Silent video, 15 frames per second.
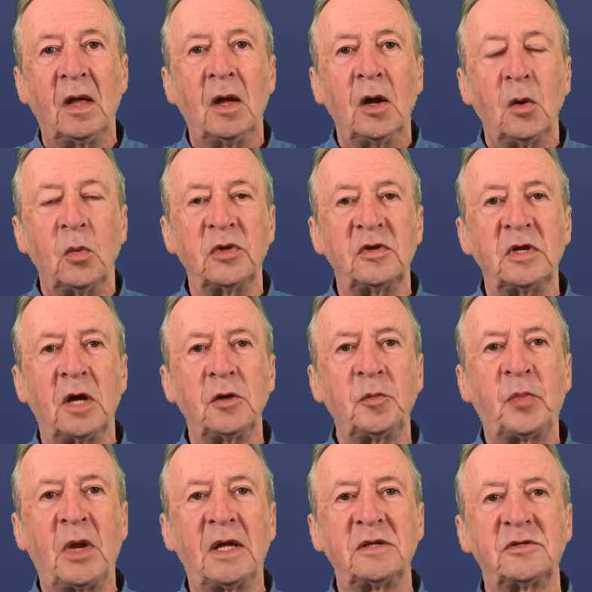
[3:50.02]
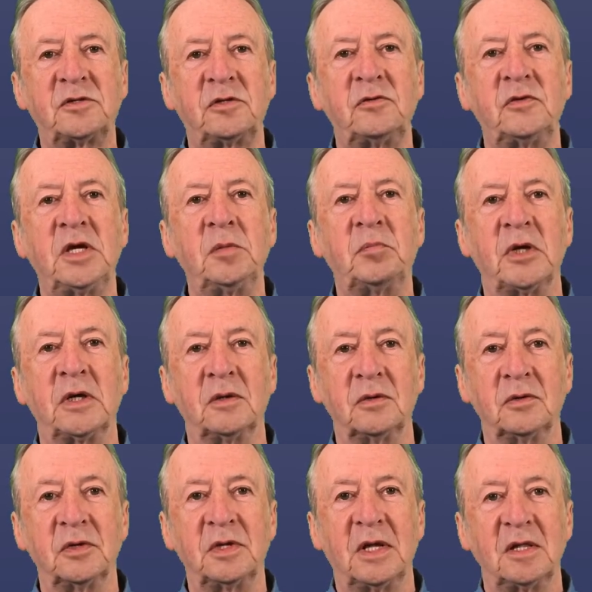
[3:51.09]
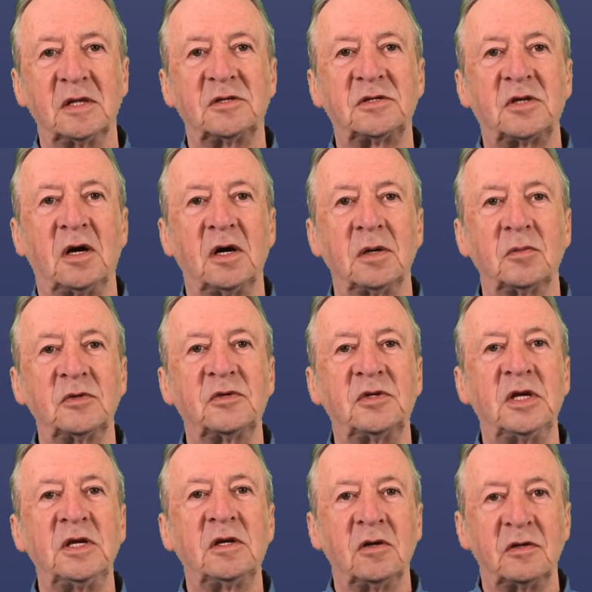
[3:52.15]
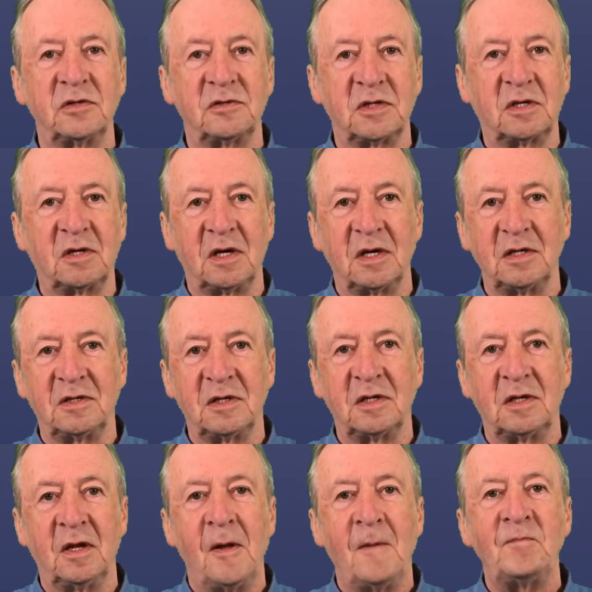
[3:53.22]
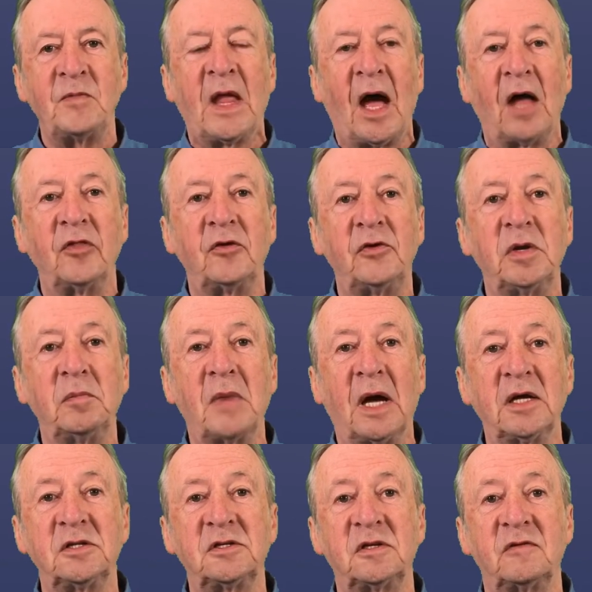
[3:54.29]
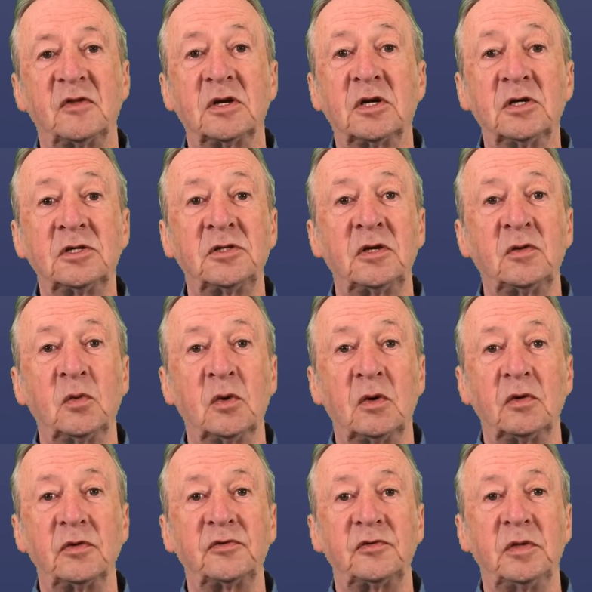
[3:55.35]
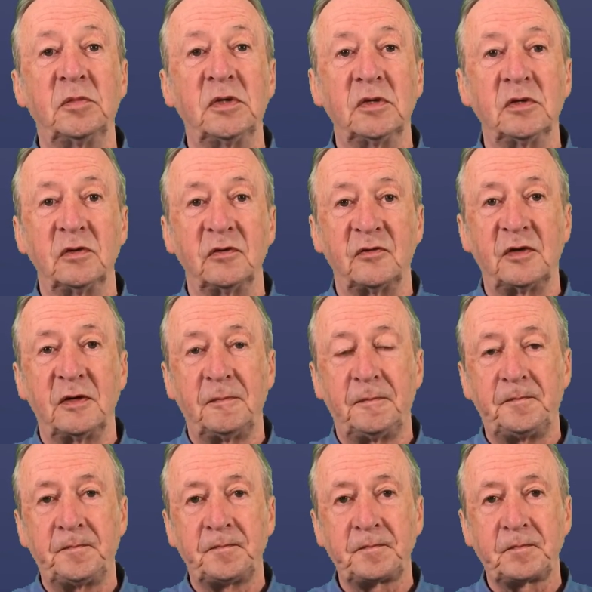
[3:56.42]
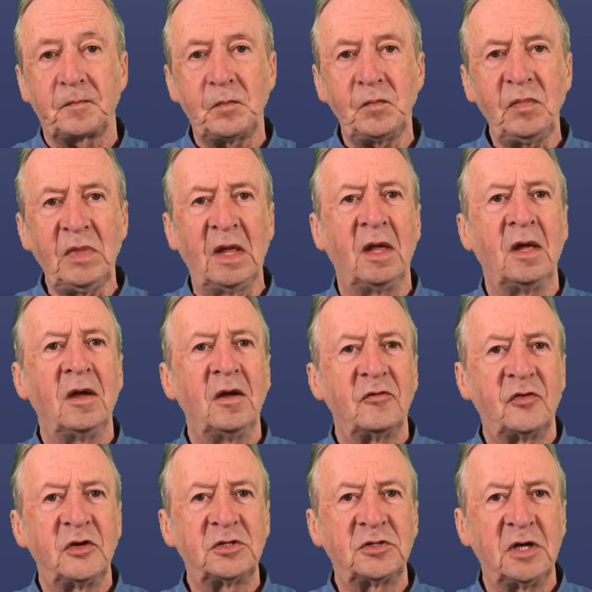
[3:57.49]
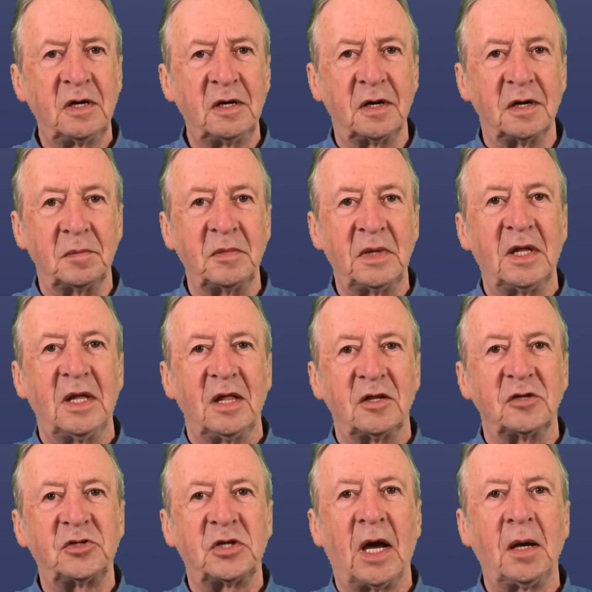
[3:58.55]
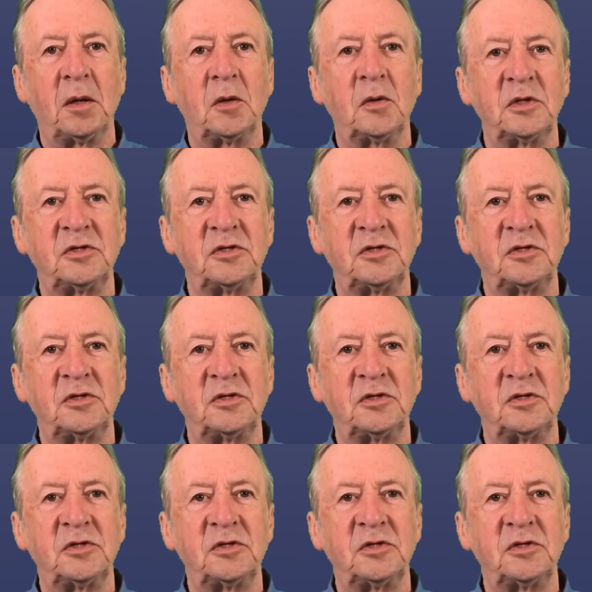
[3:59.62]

With no plans to rebuild, the site was deconsecrated and the remains of the gutted walls removed. For a time, the tower was